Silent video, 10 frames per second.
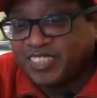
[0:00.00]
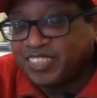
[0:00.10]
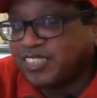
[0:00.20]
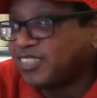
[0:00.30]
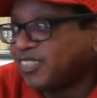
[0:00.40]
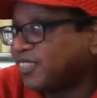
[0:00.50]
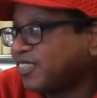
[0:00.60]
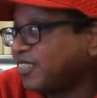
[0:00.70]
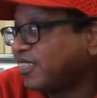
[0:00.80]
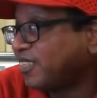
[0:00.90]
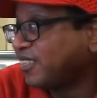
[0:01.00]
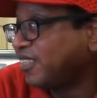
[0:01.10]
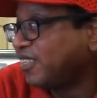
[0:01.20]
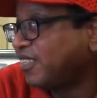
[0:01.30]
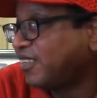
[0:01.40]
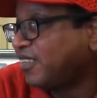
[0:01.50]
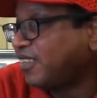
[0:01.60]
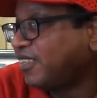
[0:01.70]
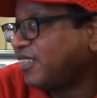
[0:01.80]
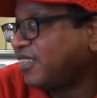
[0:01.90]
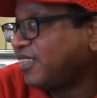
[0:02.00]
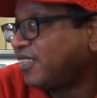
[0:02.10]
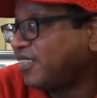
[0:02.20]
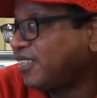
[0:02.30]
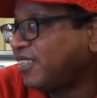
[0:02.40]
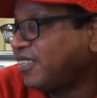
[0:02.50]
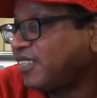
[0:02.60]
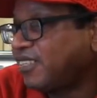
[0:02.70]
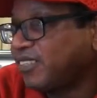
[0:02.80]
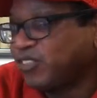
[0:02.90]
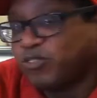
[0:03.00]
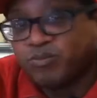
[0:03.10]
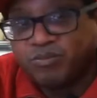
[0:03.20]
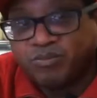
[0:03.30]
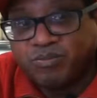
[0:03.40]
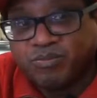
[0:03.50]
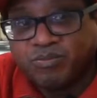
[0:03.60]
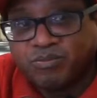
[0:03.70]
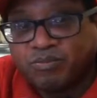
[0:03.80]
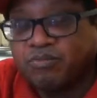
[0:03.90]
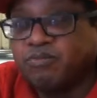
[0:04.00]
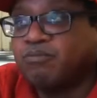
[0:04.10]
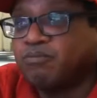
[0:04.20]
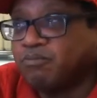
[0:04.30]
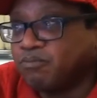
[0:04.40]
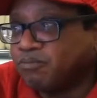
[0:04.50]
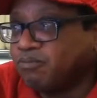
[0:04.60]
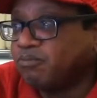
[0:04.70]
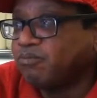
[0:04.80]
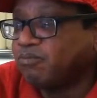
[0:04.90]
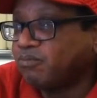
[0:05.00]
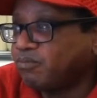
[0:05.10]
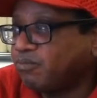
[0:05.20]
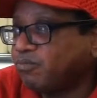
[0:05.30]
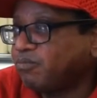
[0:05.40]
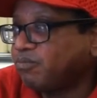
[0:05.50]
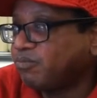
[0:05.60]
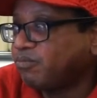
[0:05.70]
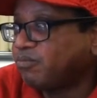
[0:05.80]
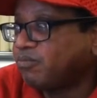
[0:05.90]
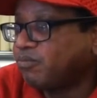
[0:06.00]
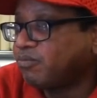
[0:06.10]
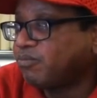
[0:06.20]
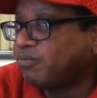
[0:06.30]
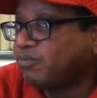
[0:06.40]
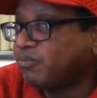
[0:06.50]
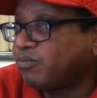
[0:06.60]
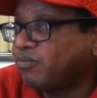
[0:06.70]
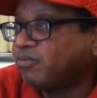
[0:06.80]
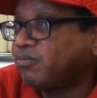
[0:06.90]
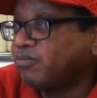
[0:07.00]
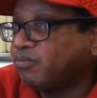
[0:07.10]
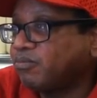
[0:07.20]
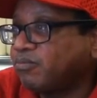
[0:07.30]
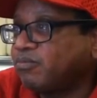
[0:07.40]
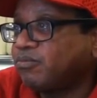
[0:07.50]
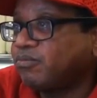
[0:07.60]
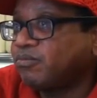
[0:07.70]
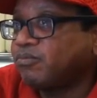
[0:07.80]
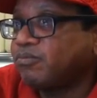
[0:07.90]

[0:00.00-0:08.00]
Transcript: (not speaking)